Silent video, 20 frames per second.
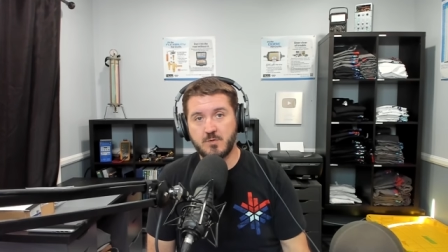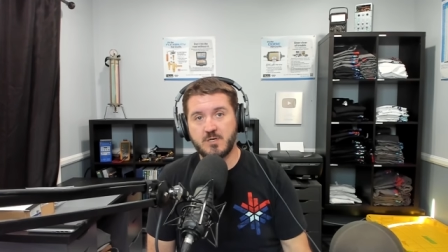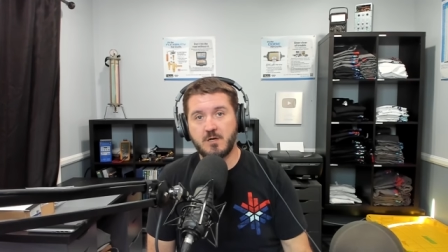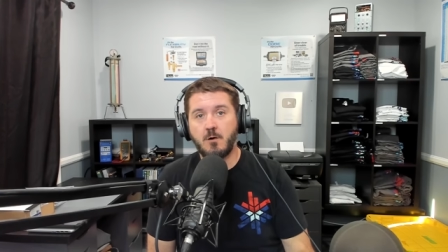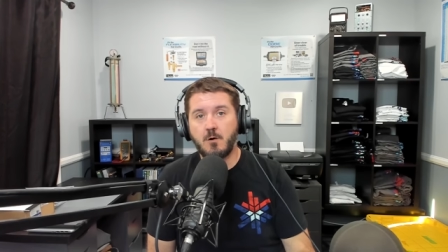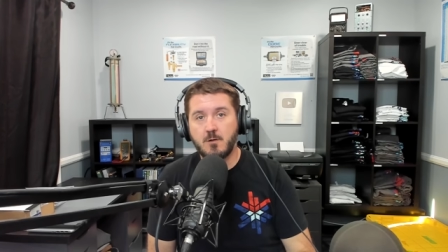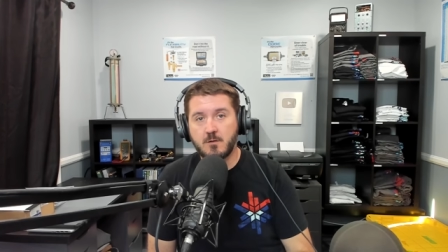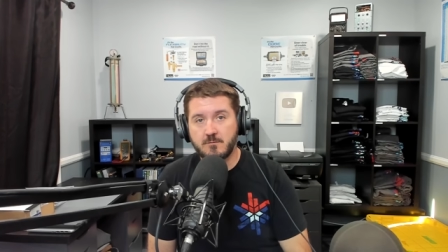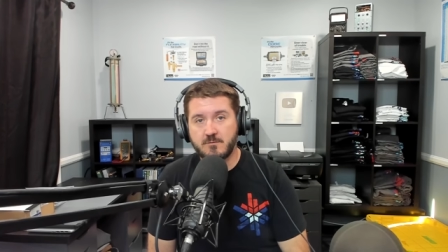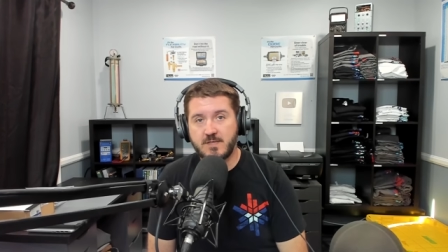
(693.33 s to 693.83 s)
but
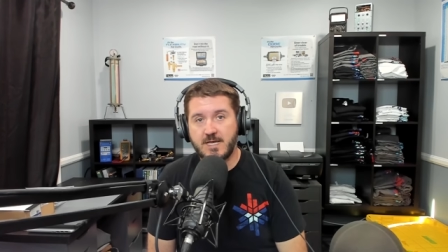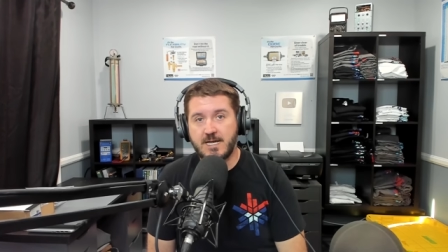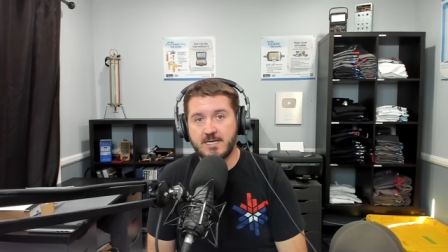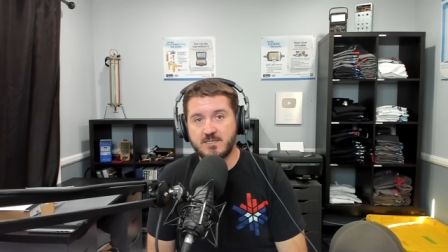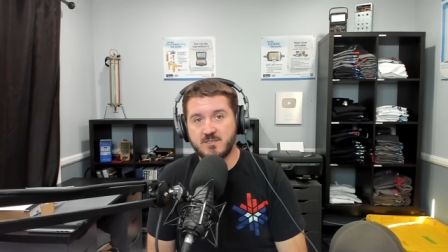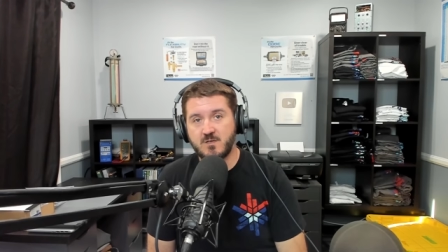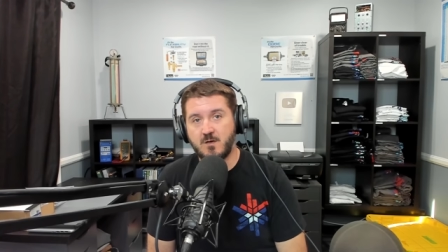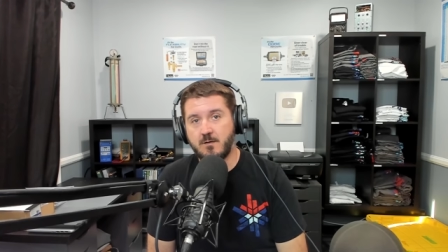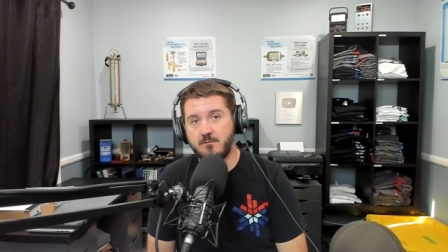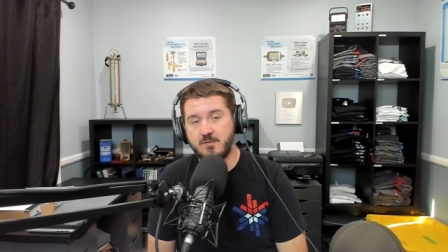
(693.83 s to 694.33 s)
all of
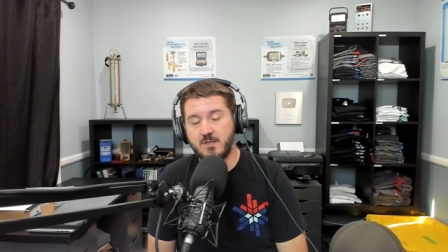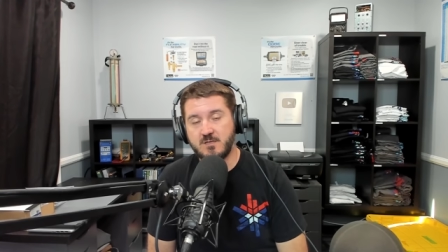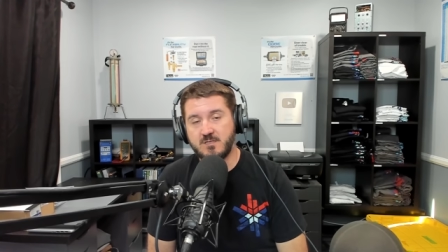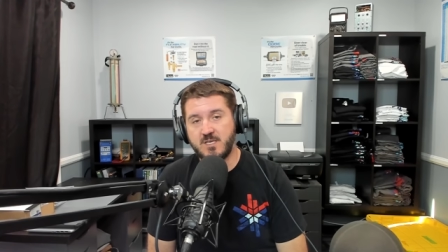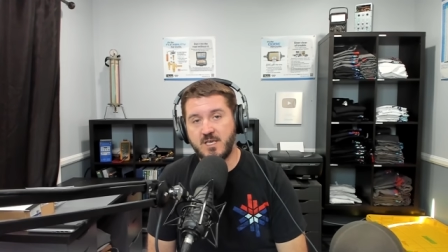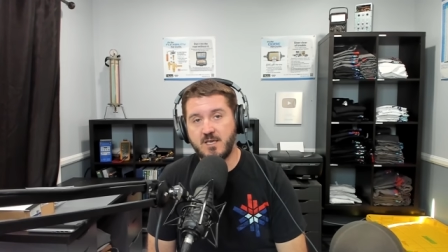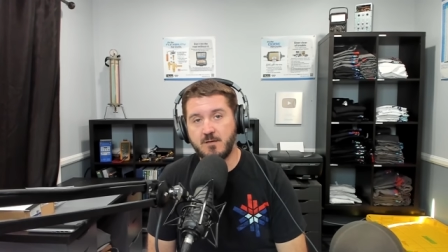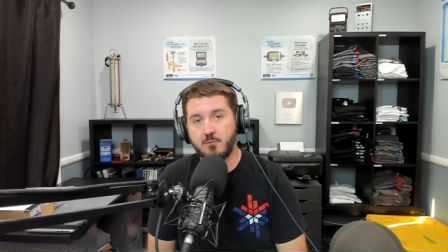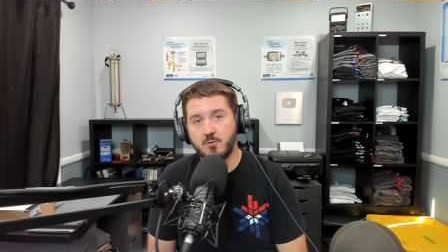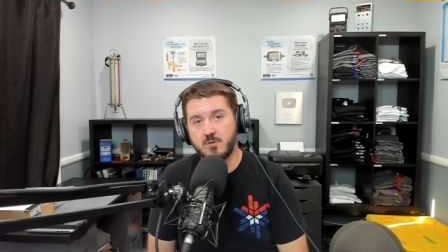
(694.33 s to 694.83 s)
that is off the
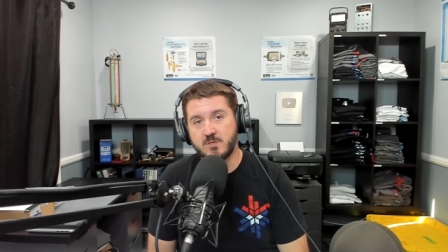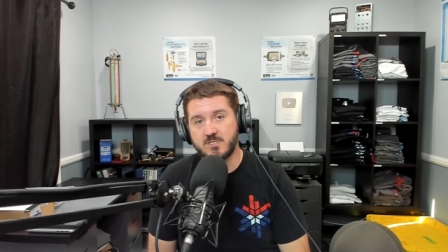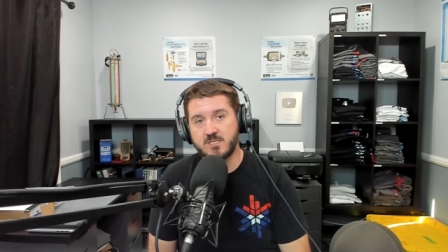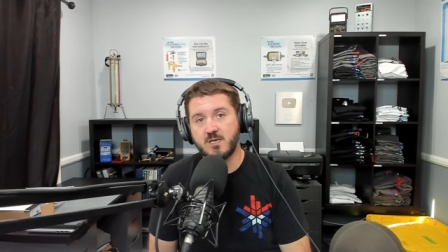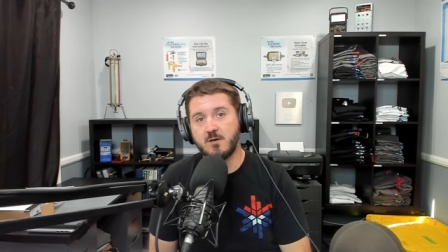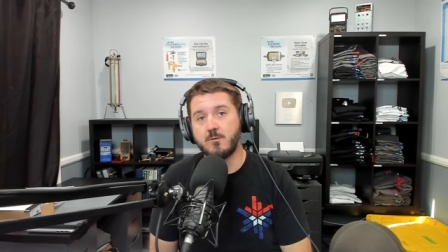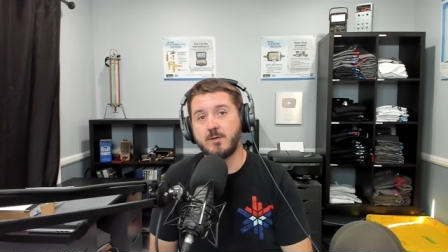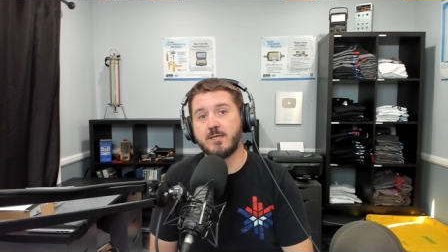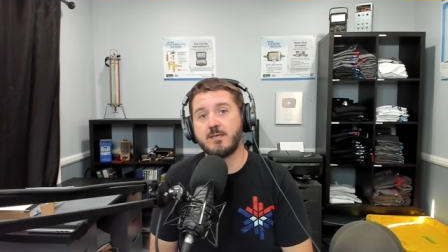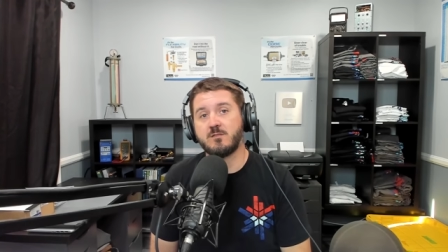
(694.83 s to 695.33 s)
table
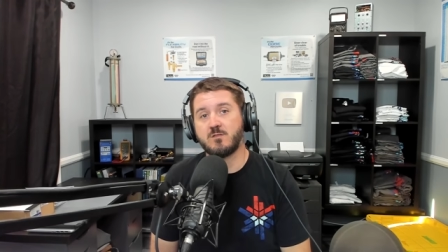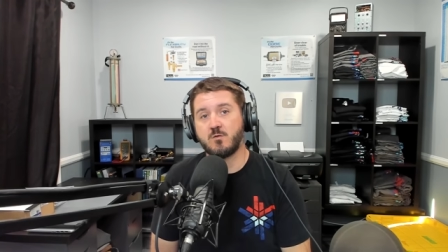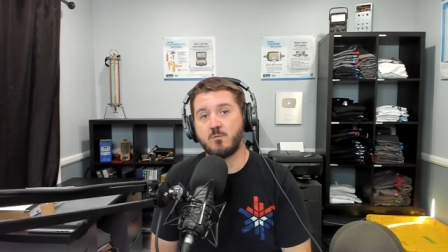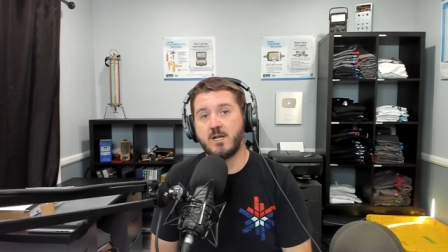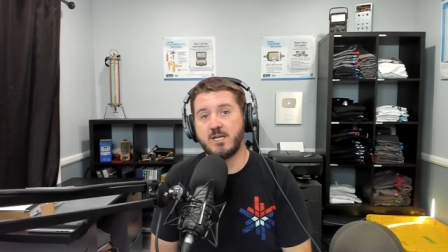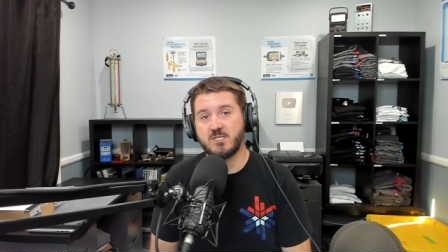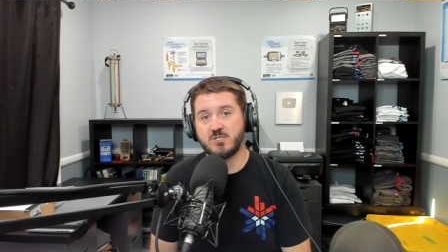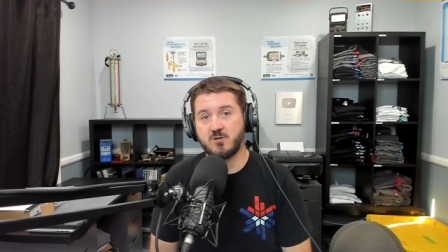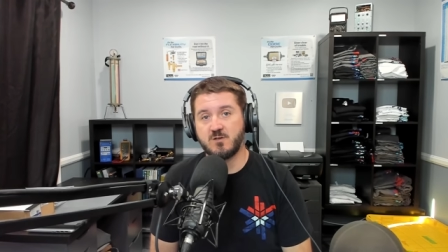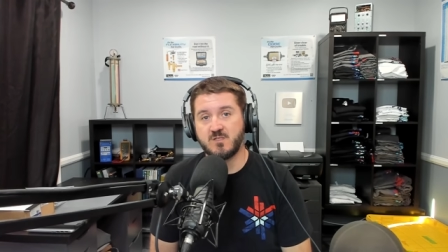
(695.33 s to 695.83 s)
until we get the
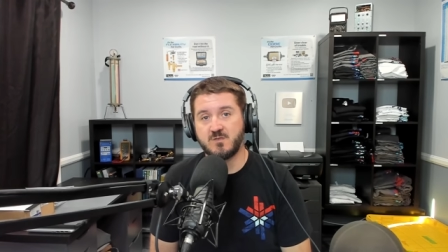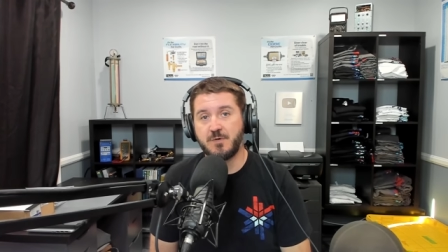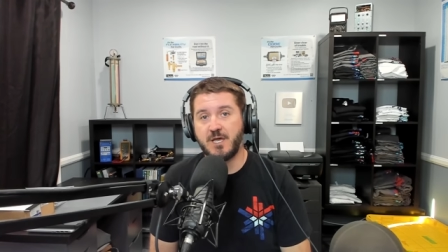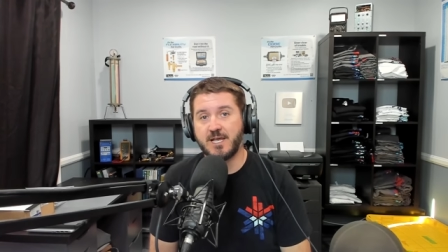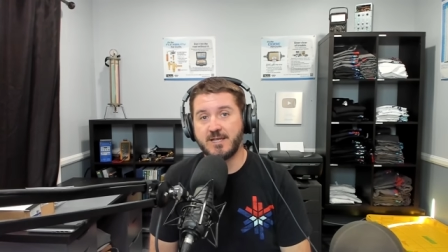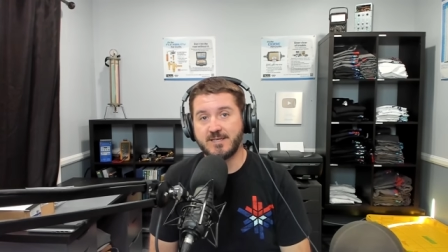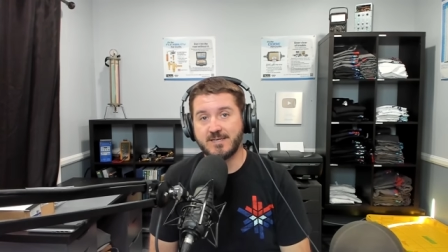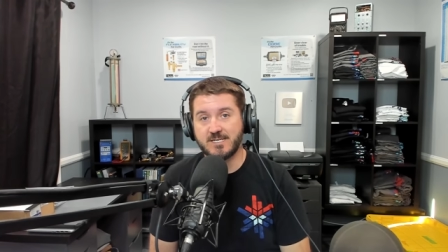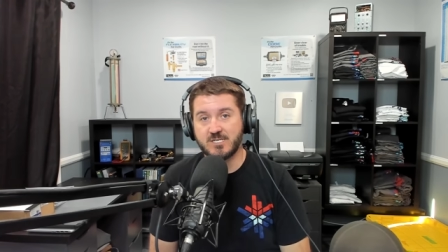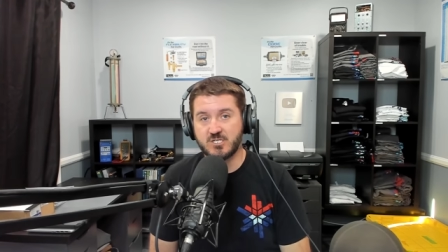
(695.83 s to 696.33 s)
restaurants
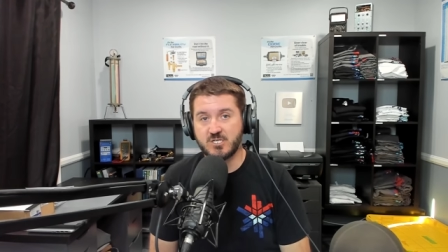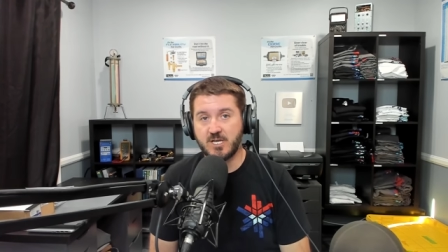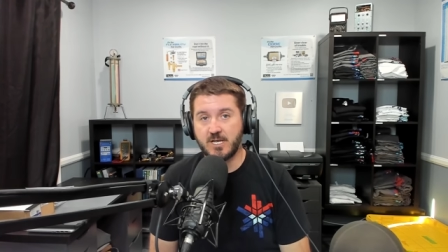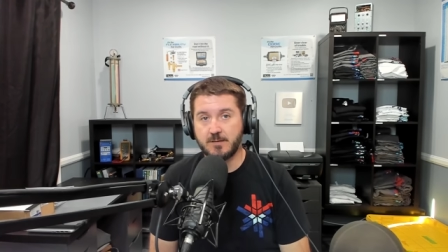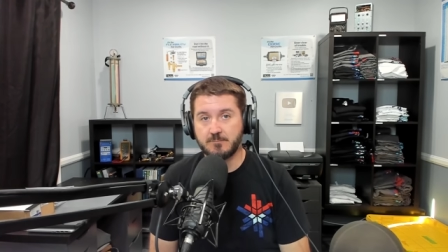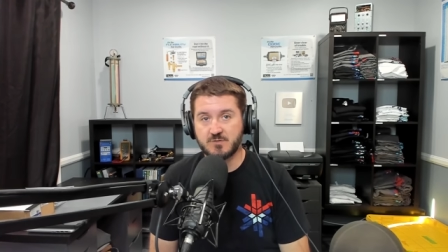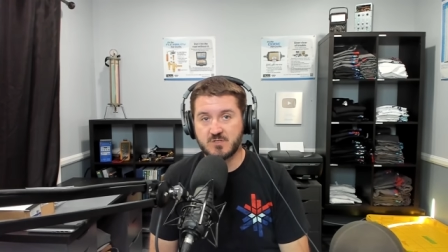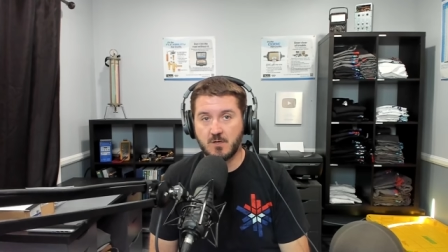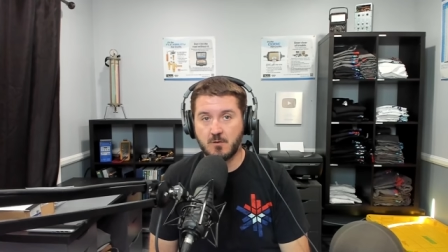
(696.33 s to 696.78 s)
back into shape.